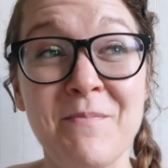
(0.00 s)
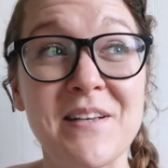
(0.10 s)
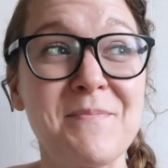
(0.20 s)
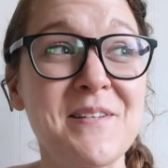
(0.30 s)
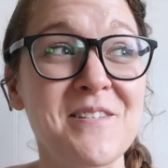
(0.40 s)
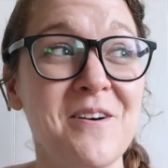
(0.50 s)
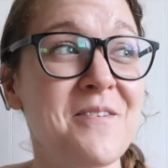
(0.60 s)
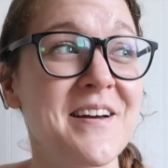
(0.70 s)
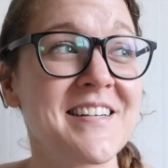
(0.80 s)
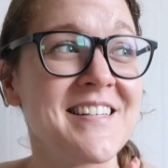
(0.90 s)
It makes me
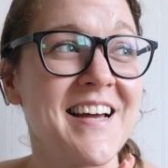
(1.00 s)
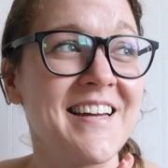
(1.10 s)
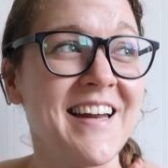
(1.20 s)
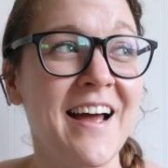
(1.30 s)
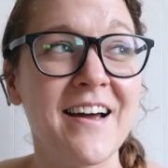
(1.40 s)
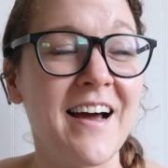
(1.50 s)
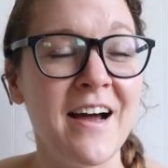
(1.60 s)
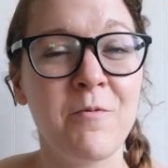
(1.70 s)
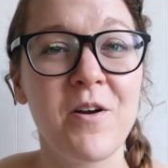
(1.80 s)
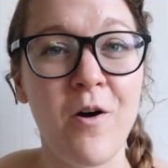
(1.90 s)
so excited.
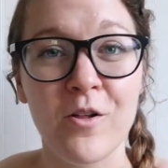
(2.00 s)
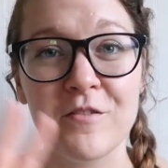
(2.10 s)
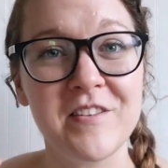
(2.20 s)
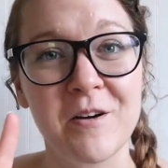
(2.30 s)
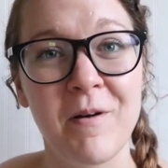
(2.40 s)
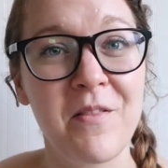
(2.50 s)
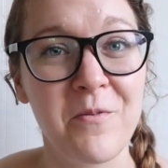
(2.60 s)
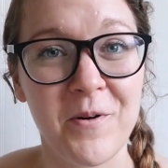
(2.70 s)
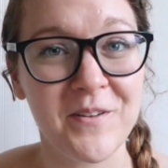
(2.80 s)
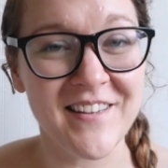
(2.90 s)
I want all of the around
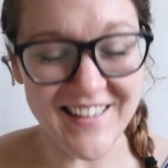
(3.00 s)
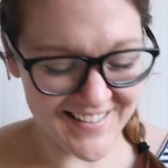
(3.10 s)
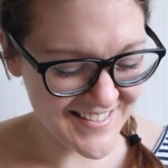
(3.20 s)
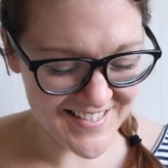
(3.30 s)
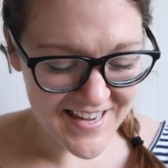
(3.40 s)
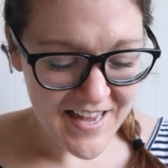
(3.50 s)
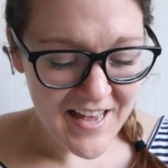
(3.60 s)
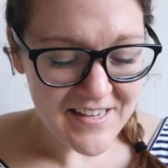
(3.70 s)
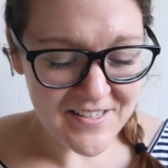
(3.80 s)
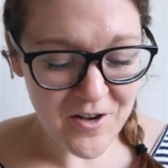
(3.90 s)
the world things.
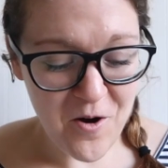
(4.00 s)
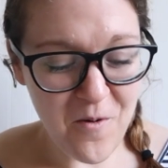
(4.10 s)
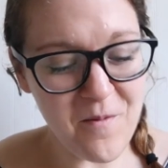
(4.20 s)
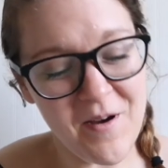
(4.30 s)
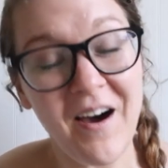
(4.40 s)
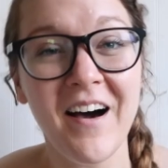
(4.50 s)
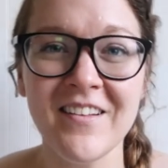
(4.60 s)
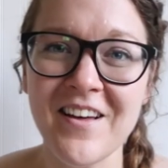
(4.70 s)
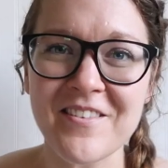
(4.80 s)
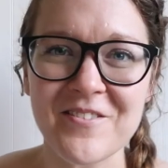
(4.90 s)
So
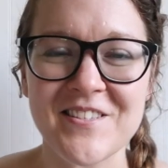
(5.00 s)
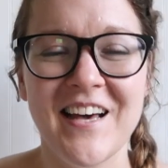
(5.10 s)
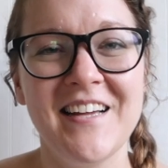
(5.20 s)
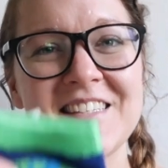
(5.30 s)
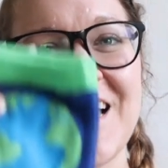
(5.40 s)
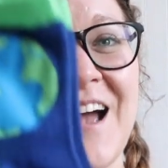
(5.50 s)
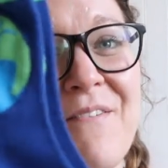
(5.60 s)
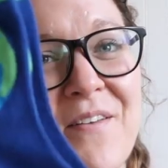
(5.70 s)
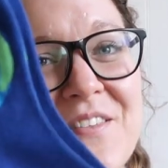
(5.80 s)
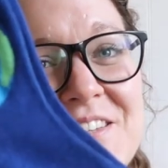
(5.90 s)
along those lines, I
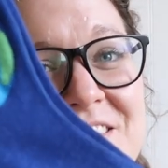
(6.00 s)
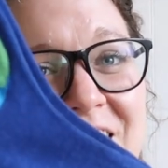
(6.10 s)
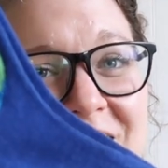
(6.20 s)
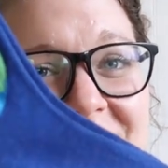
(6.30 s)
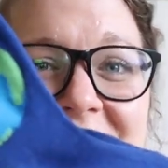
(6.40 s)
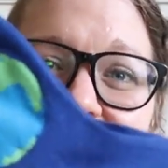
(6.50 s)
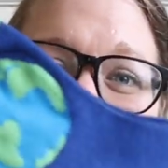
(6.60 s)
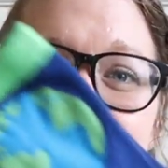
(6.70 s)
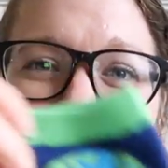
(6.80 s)
found these socks.